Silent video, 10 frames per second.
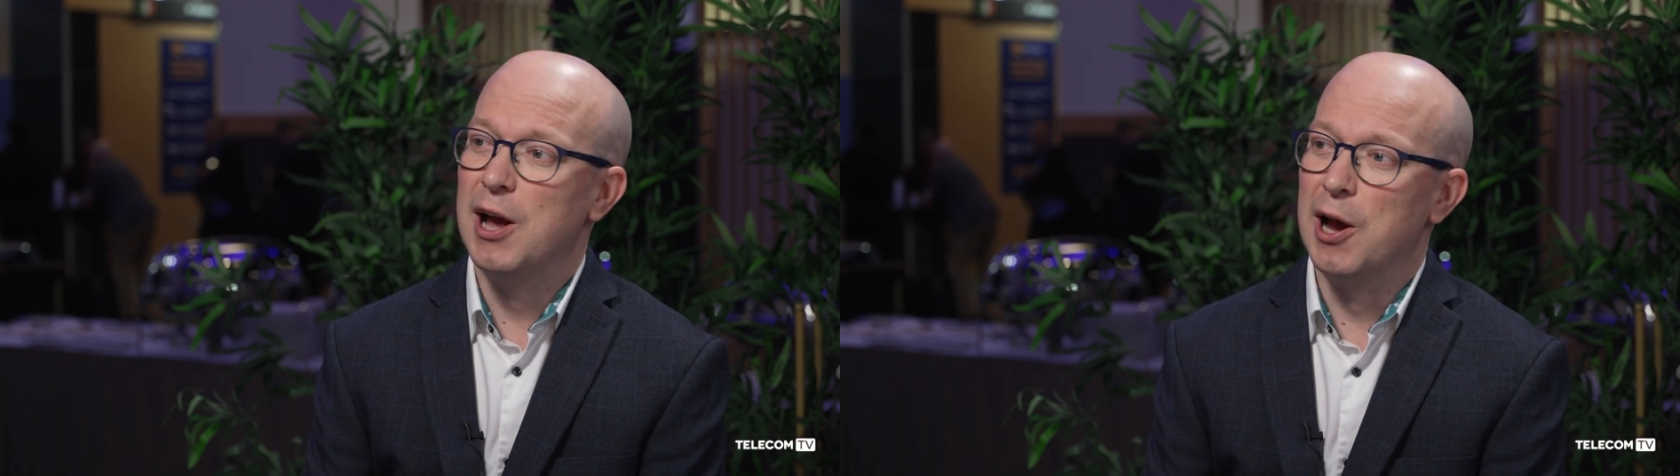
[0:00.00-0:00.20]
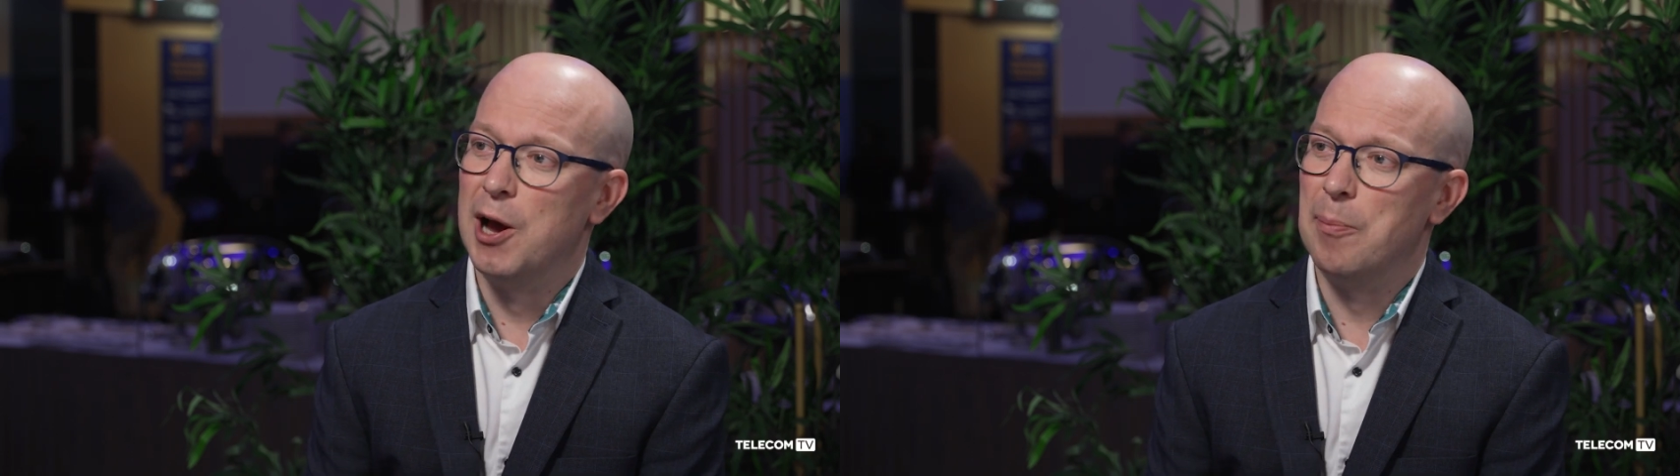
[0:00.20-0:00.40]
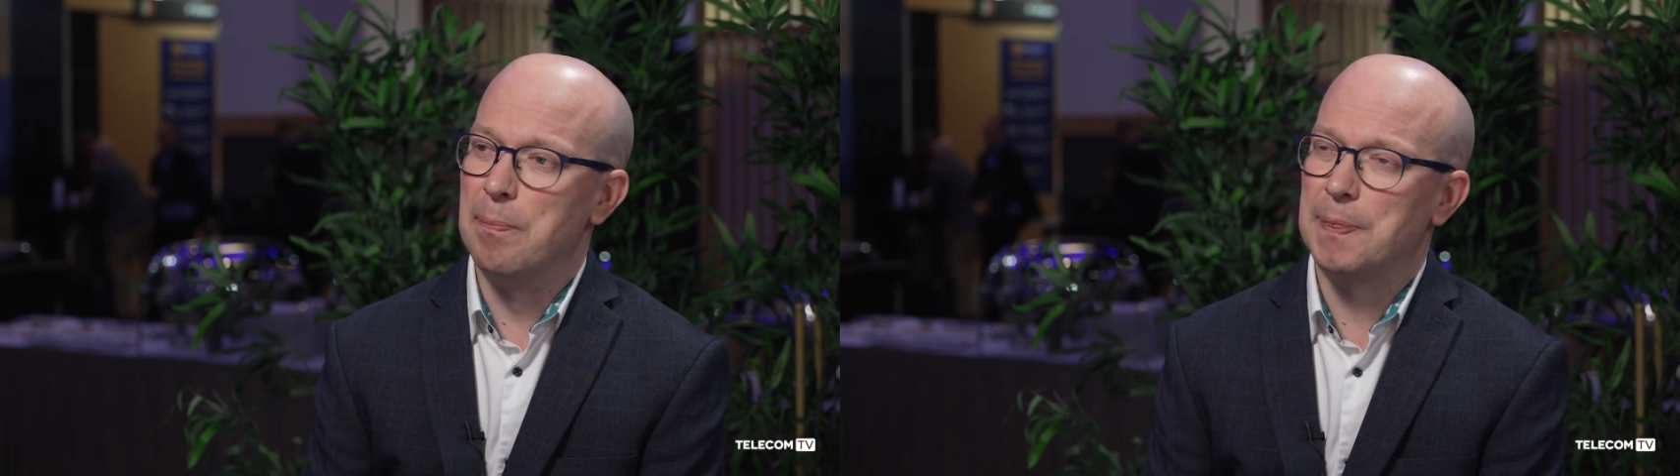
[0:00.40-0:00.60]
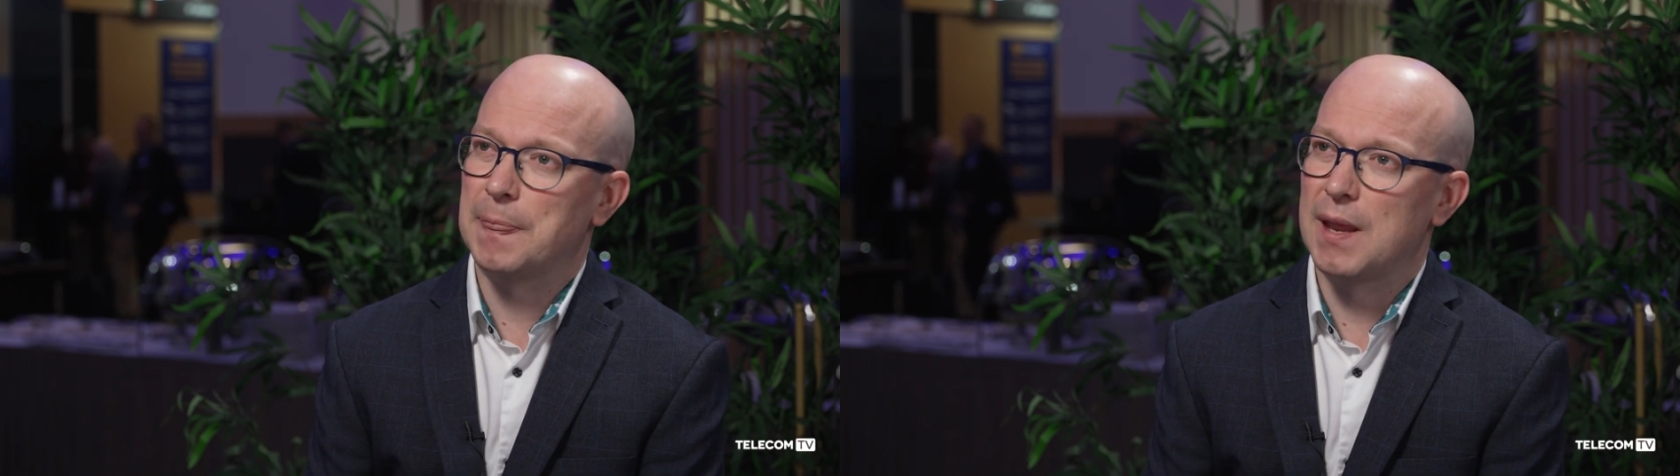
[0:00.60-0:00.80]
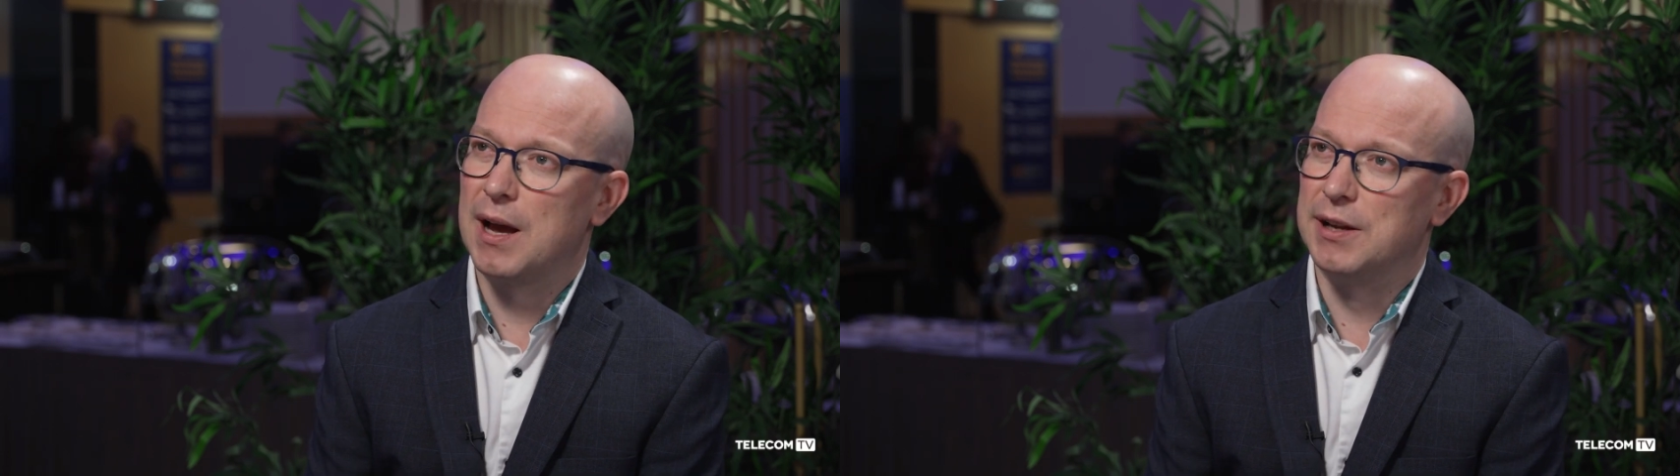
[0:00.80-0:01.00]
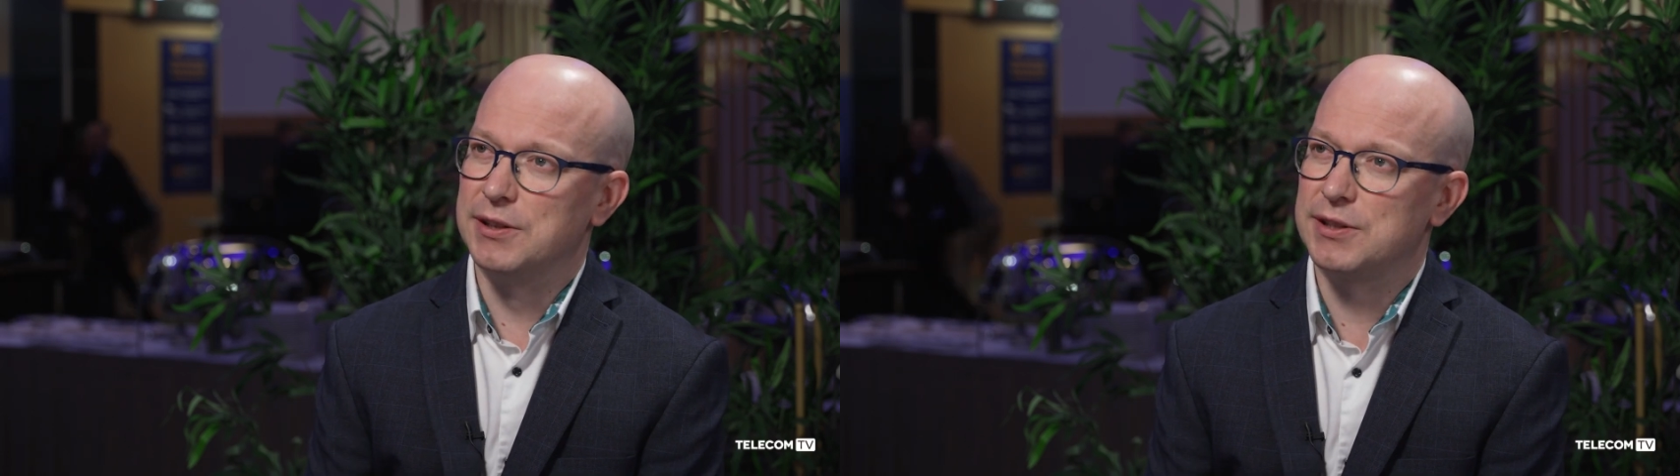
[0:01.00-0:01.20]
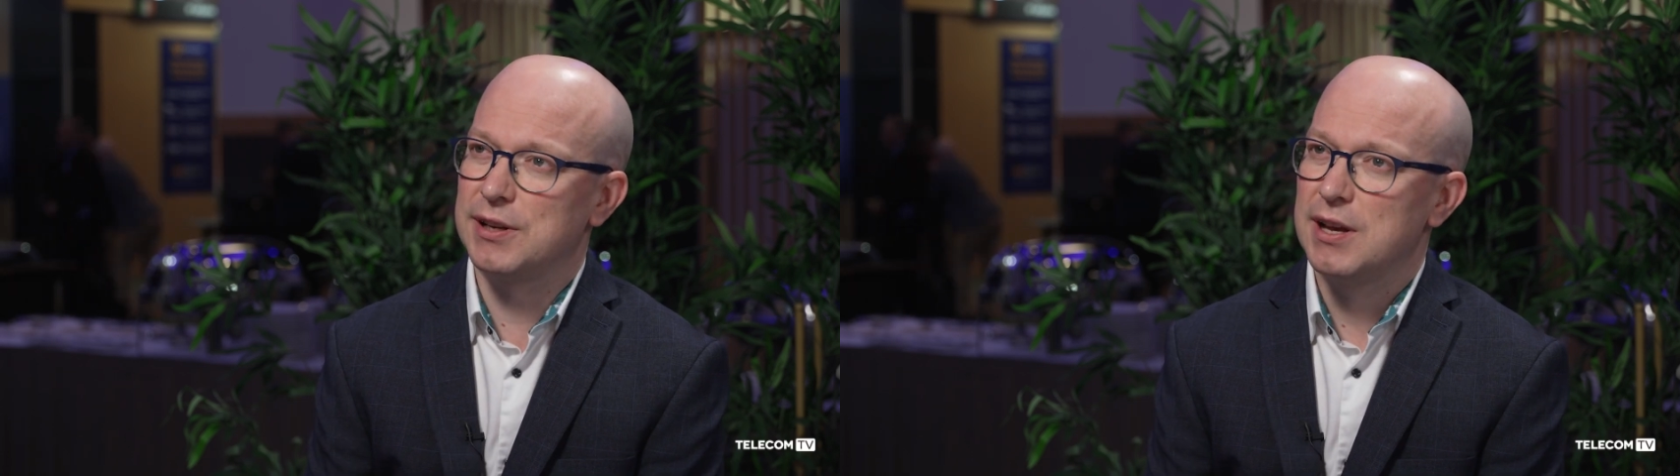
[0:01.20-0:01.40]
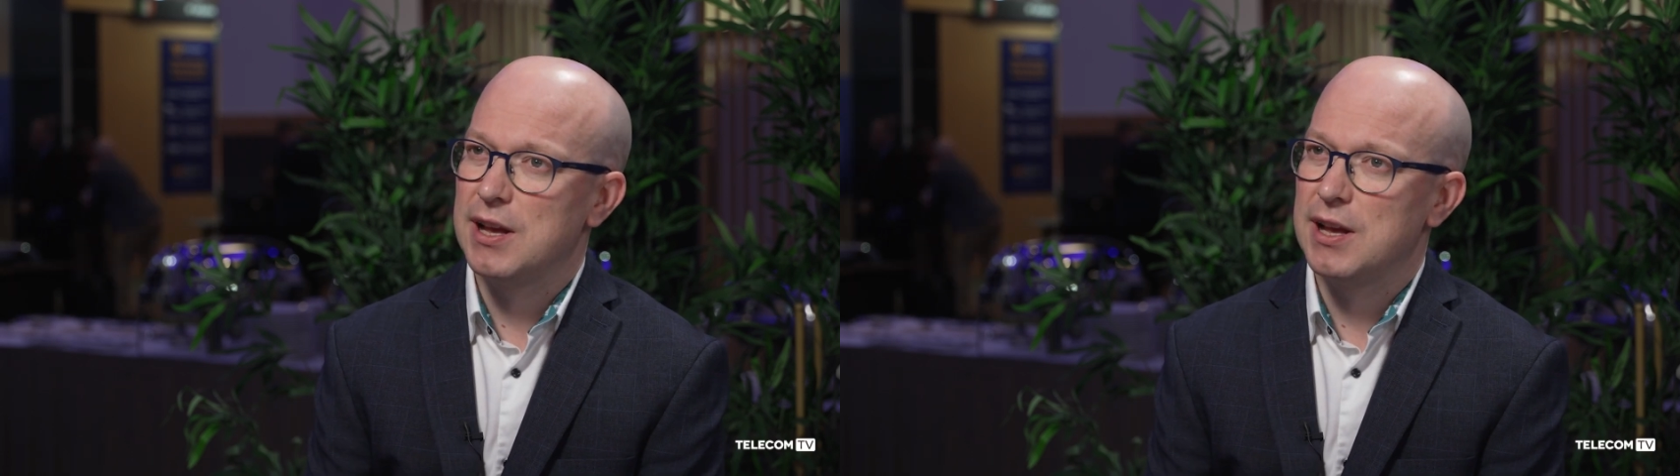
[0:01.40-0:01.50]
Um, and,